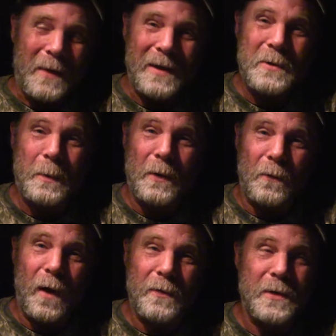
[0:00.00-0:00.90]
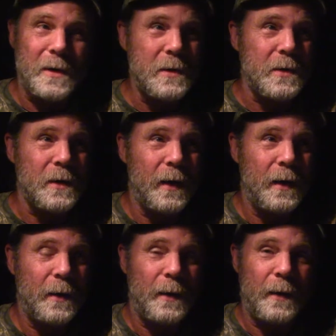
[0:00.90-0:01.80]
It's been a rough season.
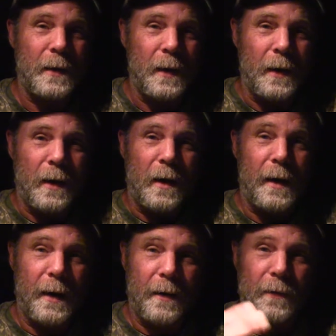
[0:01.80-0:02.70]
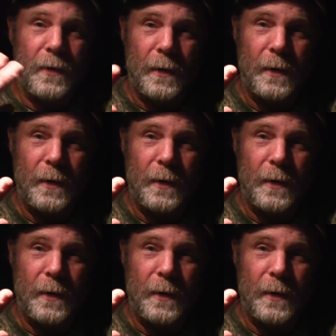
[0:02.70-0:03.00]
I have